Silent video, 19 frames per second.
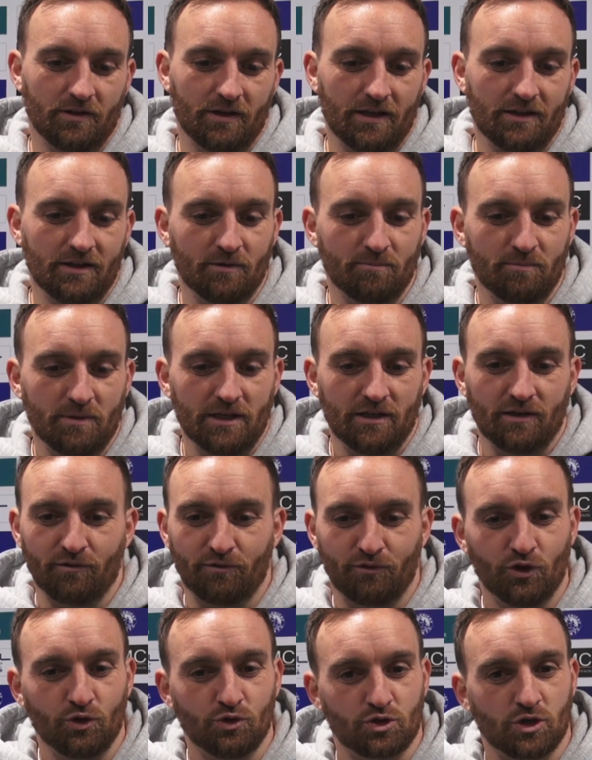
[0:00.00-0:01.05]
in the immediate
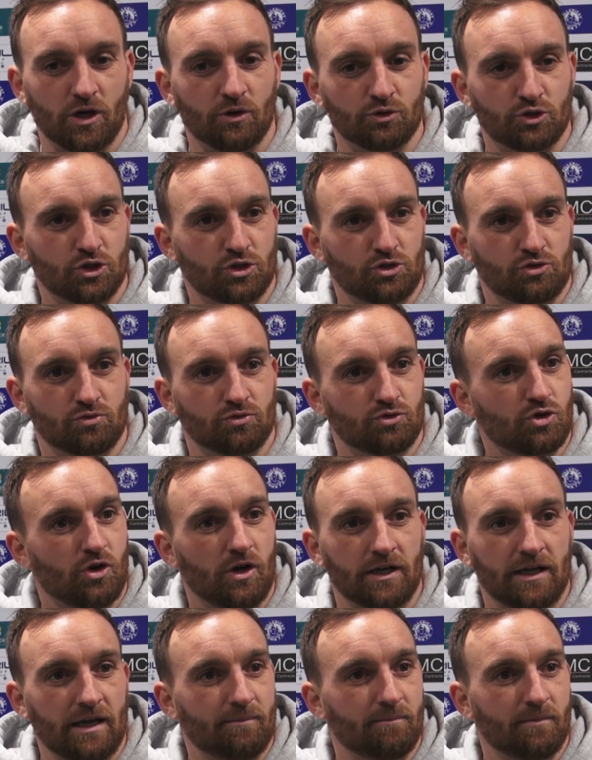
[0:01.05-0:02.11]
future, I'll just try
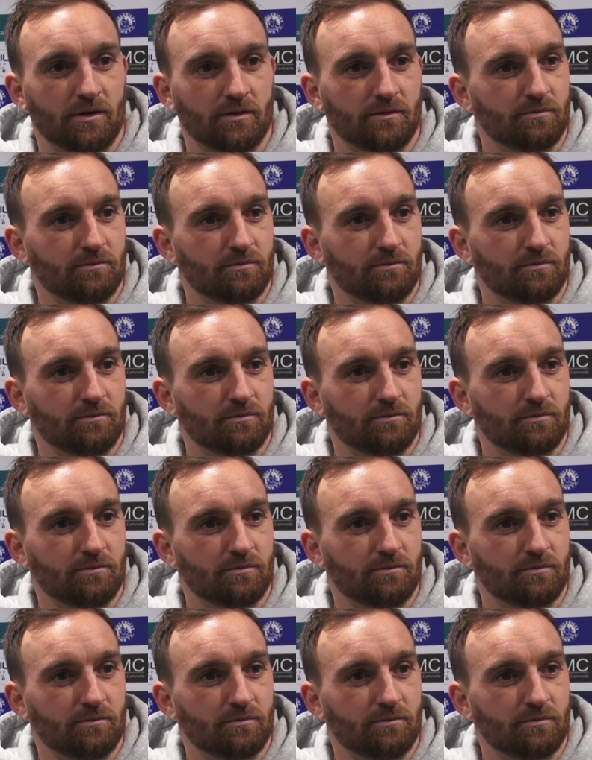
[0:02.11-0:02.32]
and get